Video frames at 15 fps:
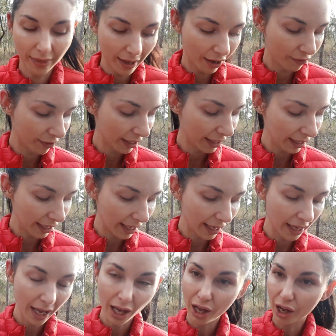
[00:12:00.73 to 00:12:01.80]
They're really
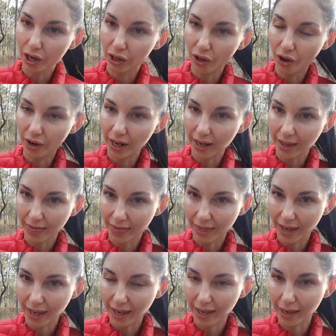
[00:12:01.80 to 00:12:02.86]
learning and
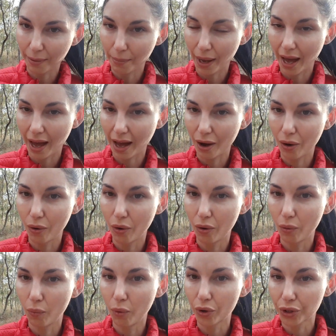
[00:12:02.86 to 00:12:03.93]
thinking about
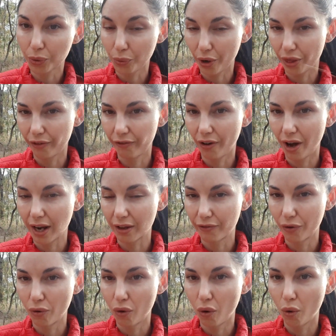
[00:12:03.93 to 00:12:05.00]
what's worth fighting
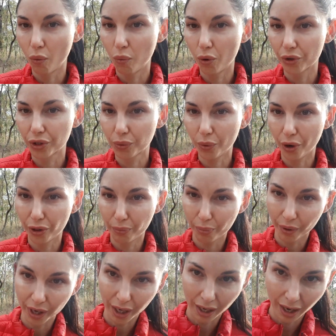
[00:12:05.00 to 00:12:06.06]
for or what's worth
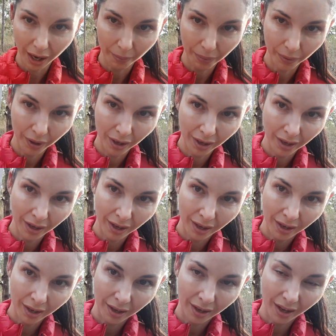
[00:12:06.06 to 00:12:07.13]
bringing up,
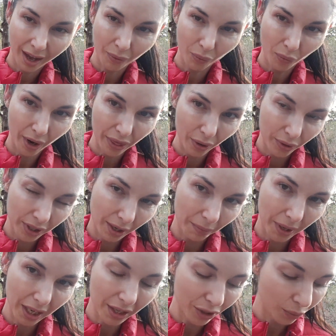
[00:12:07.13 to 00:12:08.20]
and whether
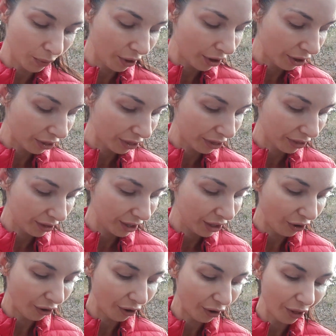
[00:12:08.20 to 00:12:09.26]
something is worth, you
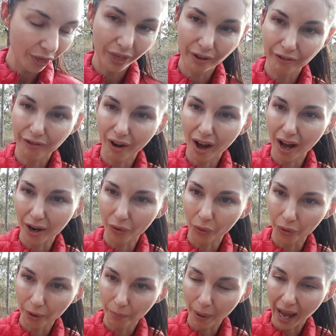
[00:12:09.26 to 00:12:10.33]
know, the fight or
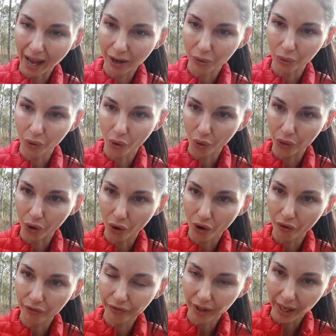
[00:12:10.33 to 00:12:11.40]
the battle or the
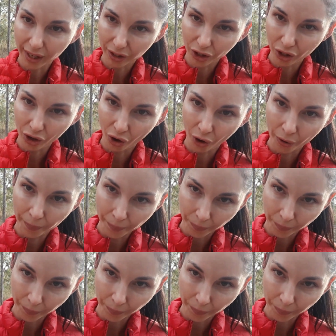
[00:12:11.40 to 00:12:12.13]
conflict, you know.